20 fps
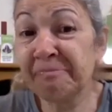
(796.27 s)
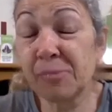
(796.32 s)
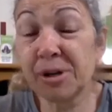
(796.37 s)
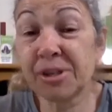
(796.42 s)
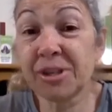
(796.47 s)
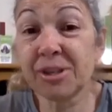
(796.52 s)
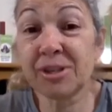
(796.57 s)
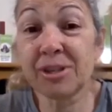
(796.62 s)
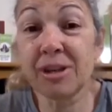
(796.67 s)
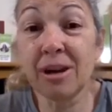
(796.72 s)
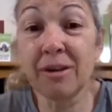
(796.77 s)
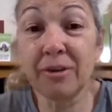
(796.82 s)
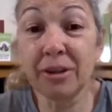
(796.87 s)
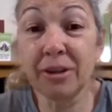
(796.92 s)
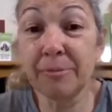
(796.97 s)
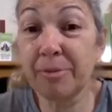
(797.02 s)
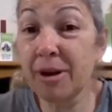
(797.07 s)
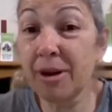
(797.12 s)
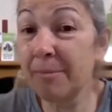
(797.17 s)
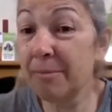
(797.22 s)
Wasn't solving
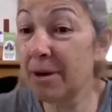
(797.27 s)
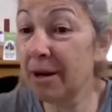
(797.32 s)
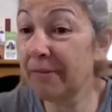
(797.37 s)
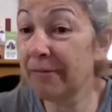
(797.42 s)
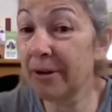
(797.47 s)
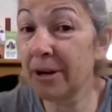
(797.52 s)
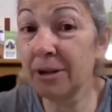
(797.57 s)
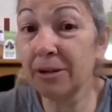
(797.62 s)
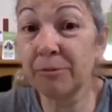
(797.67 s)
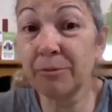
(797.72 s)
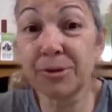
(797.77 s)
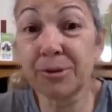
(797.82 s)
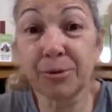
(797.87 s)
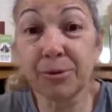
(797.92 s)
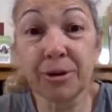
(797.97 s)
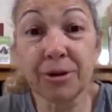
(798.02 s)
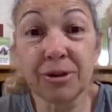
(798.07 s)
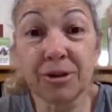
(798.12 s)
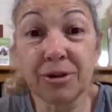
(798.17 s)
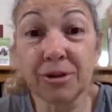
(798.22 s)
the problem. I finally
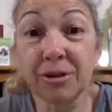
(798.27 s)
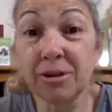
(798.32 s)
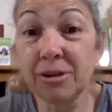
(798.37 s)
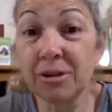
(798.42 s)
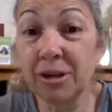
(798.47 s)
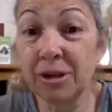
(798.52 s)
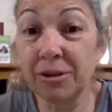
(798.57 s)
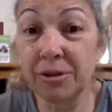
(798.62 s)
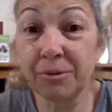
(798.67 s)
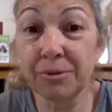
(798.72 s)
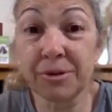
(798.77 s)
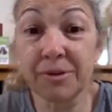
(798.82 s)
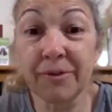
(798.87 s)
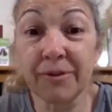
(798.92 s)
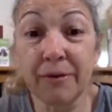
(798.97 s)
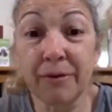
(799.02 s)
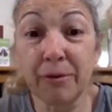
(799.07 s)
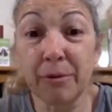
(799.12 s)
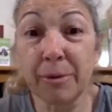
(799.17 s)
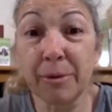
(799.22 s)
resorted to a dose of
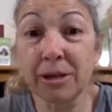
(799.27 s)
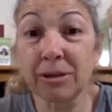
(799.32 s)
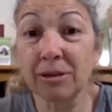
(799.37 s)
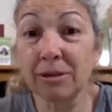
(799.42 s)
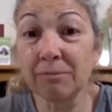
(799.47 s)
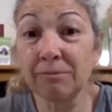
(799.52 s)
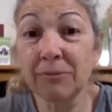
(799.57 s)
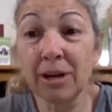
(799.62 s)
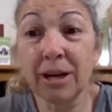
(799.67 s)
ivermectin.